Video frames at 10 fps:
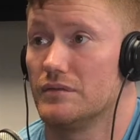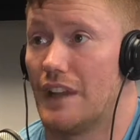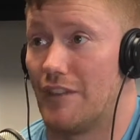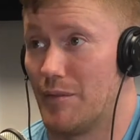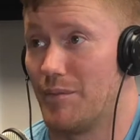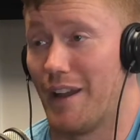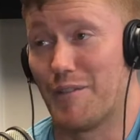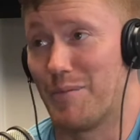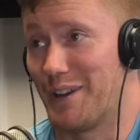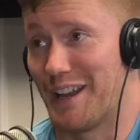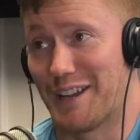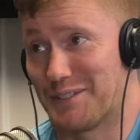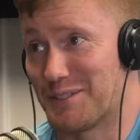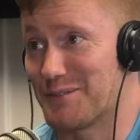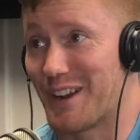Everybody has
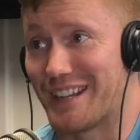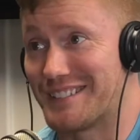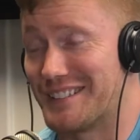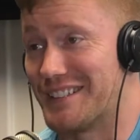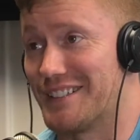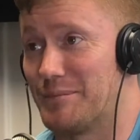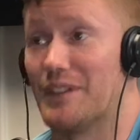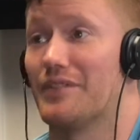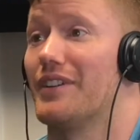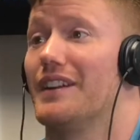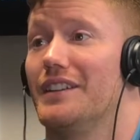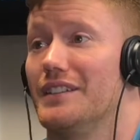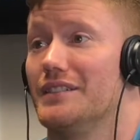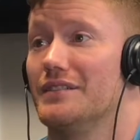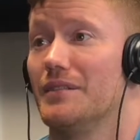the right to be
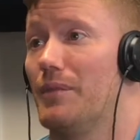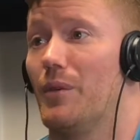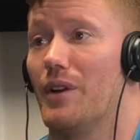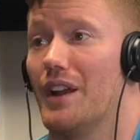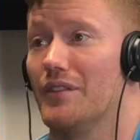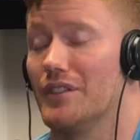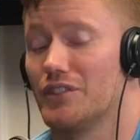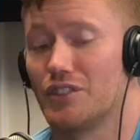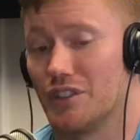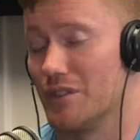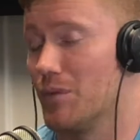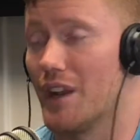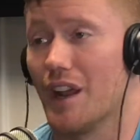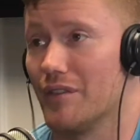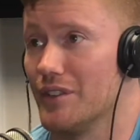offended by whatever. Sure,
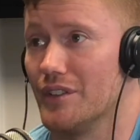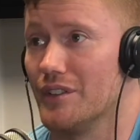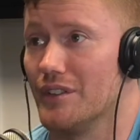whatever, dude.